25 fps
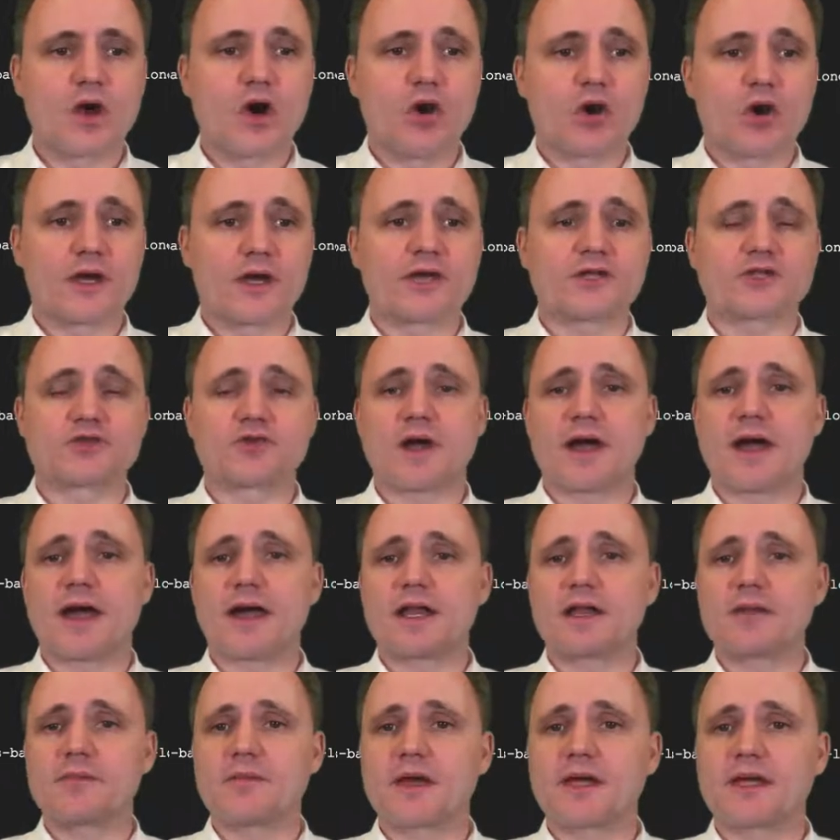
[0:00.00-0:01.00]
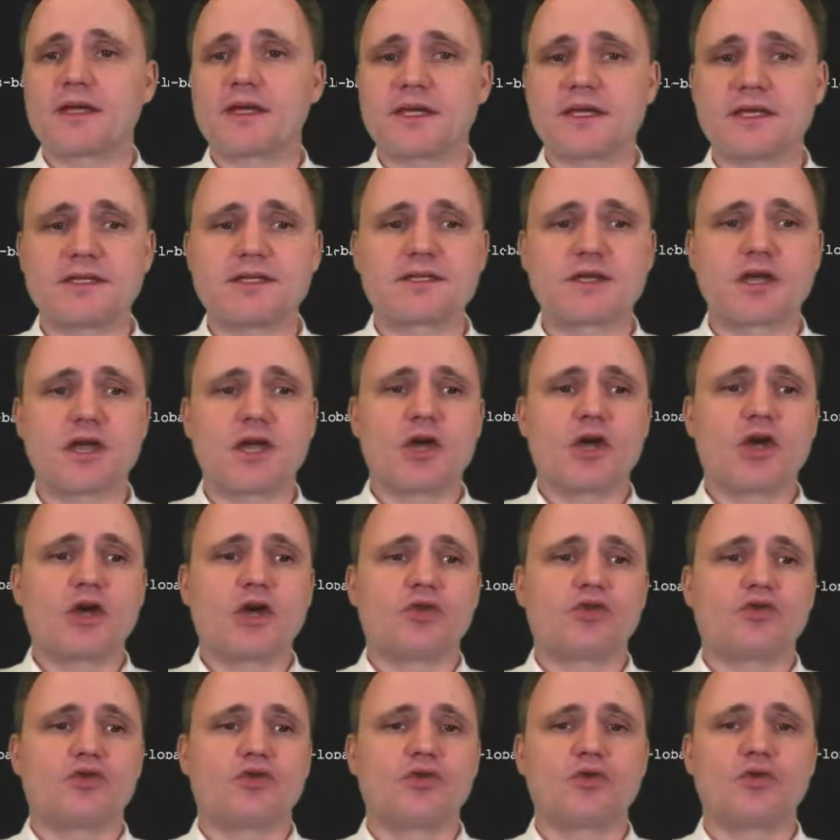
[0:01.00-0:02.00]
Okay, so I added my keys
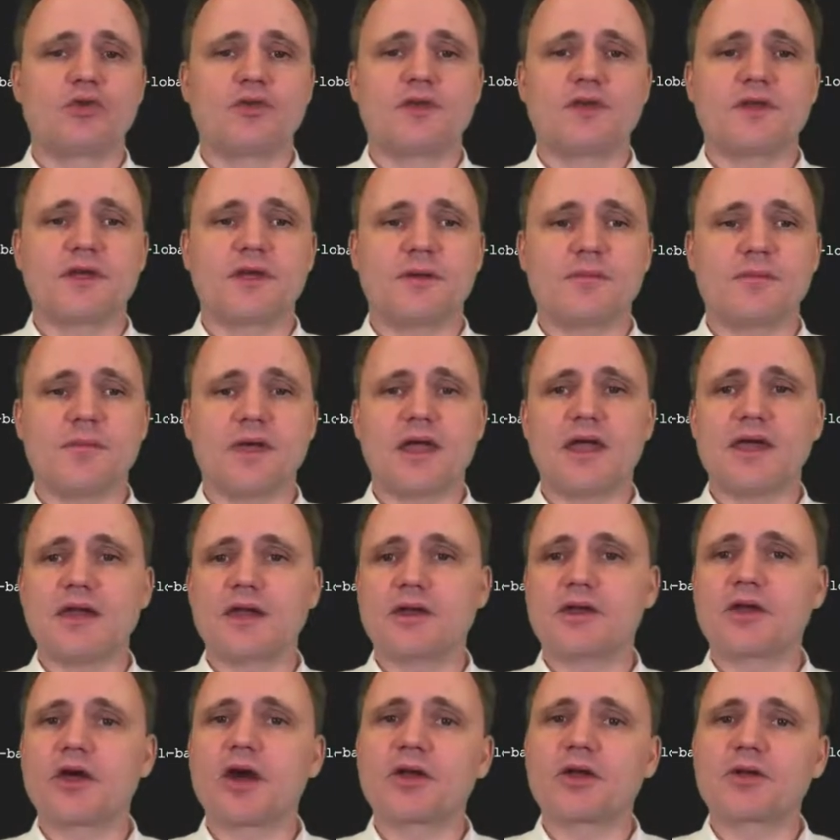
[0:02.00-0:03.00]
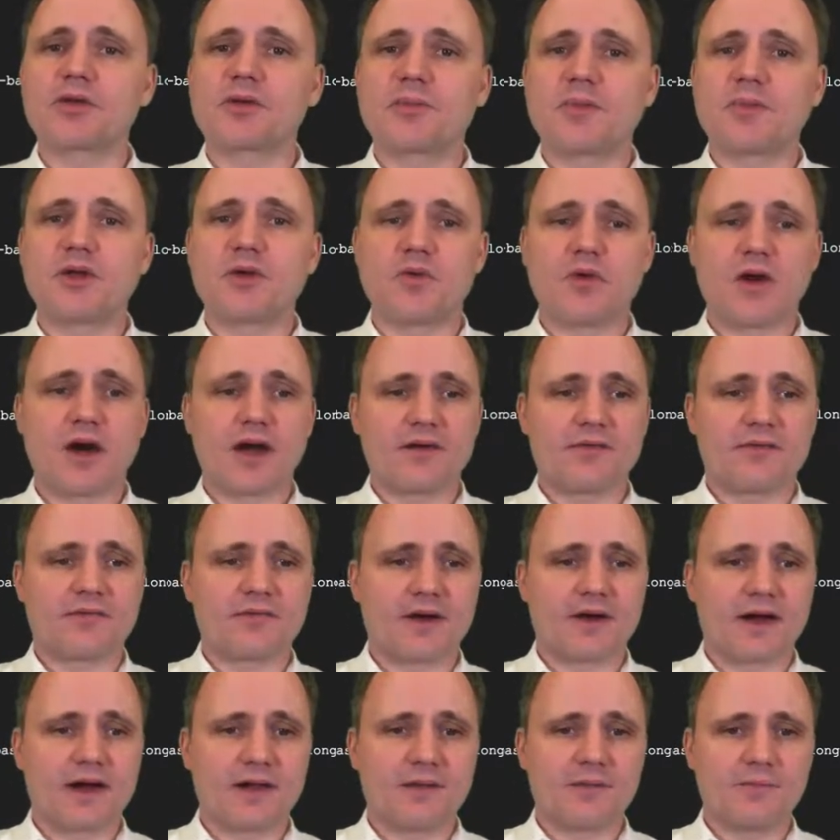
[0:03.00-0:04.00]
to the main.py
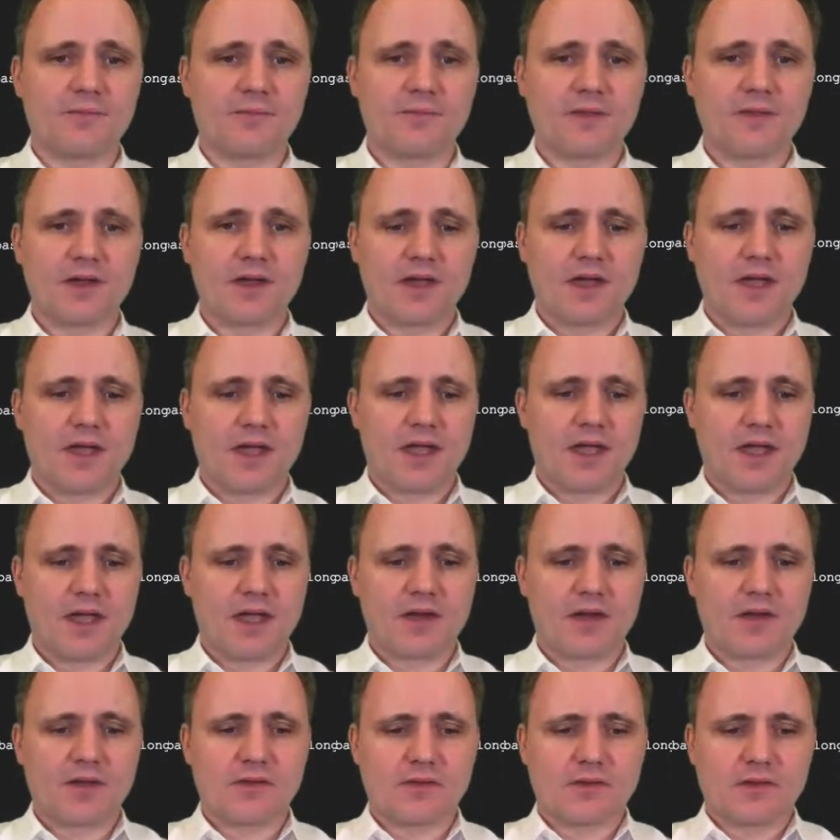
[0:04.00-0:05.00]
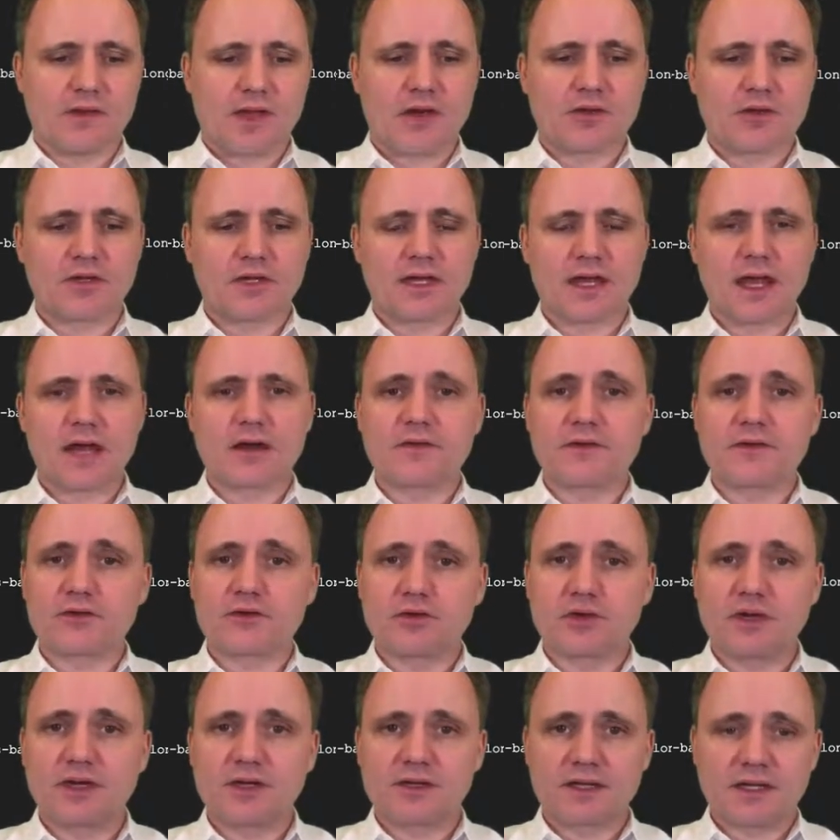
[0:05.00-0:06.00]
file, and how you get out of it,
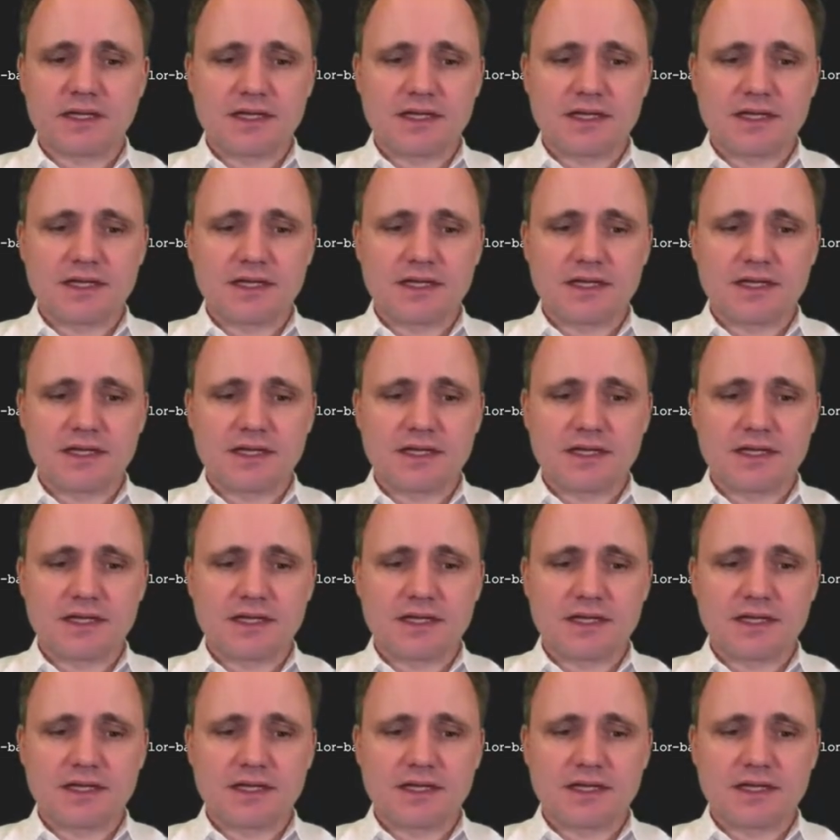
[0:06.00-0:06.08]
you hit